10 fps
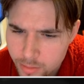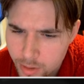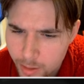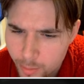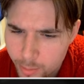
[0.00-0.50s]

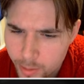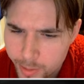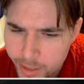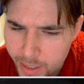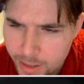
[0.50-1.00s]
I will probably
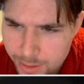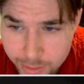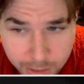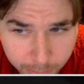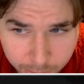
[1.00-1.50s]
castle in
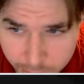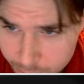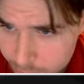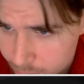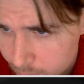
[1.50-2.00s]
that position.